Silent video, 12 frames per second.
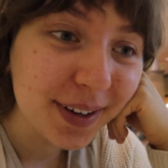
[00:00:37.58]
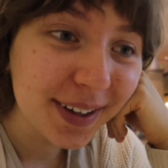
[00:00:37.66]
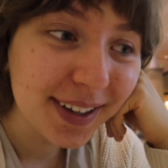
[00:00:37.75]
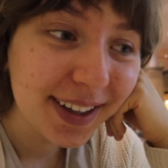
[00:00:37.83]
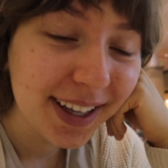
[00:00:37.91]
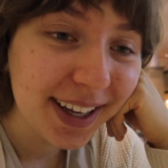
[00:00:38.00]

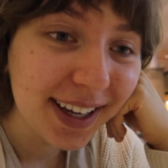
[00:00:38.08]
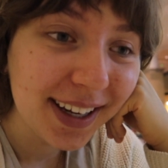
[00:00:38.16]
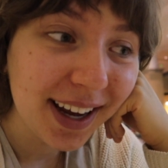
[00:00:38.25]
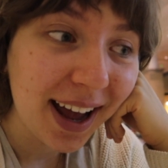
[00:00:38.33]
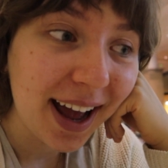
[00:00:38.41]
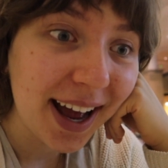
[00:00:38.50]
currently
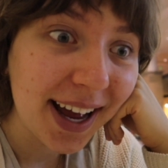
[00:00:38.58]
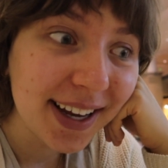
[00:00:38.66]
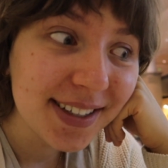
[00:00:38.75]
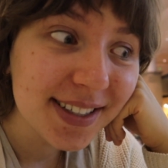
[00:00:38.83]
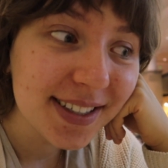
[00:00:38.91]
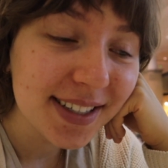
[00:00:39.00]
at
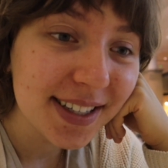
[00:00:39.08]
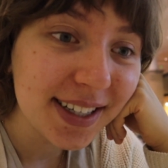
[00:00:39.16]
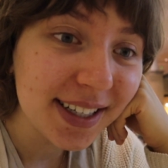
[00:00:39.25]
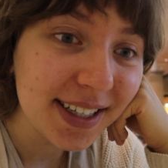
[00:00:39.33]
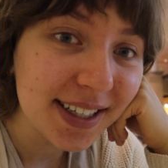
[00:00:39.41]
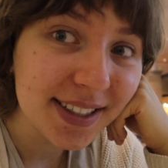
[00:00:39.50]

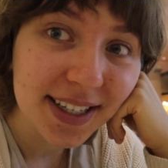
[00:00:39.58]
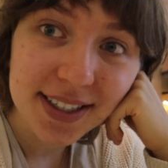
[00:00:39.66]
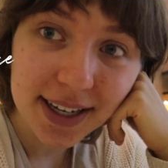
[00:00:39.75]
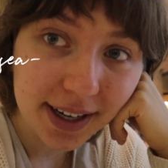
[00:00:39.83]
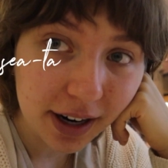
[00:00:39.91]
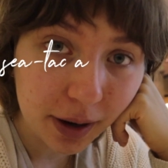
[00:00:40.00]
the
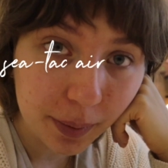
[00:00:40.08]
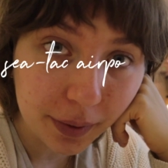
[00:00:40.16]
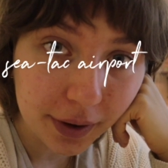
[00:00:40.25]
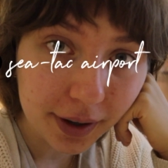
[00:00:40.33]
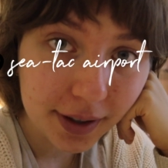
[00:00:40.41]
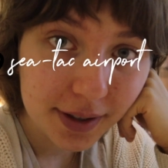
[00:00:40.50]
SeaTac
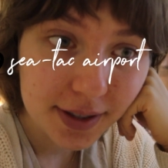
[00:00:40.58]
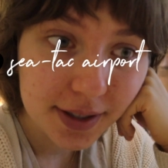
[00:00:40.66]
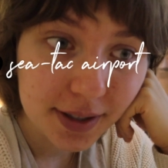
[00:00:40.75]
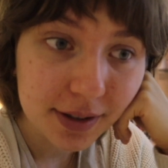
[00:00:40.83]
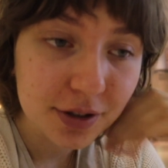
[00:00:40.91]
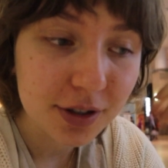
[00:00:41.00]
airport,
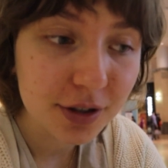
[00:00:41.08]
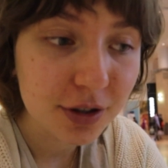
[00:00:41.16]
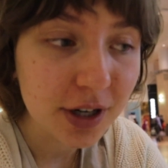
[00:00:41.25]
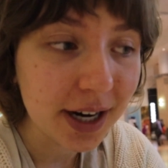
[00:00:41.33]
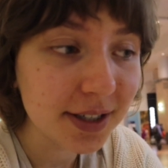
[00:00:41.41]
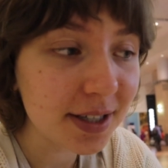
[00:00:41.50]
just
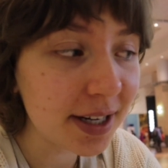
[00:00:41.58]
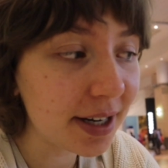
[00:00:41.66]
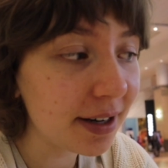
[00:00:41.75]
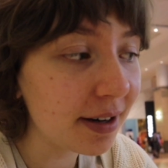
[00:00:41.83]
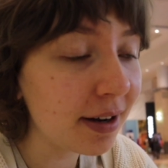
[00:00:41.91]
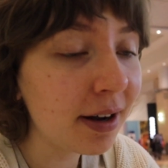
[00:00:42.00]
checked
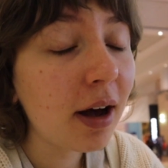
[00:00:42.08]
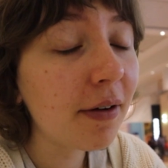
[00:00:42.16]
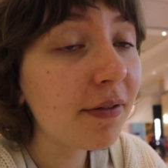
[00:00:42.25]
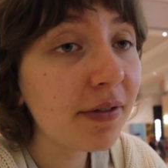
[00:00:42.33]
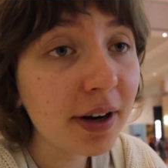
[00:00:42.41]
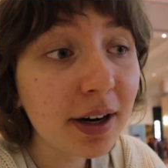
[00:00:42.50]
in. A
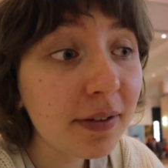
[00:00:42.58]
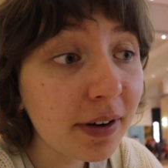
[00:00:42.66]
very,